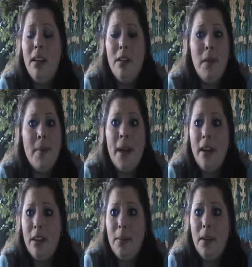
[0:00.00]
It's me and my
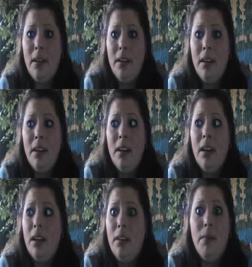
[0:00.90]
husband.
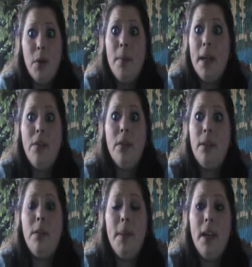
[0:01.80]
4
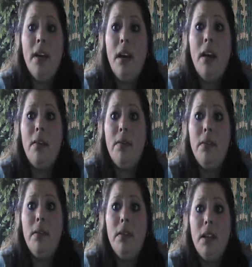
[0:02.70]
bedrooms is big enough,
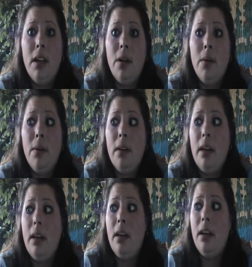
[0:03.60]
you know,
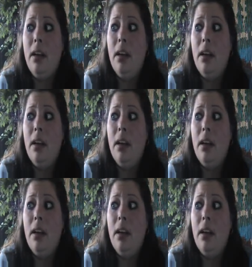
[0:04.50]
and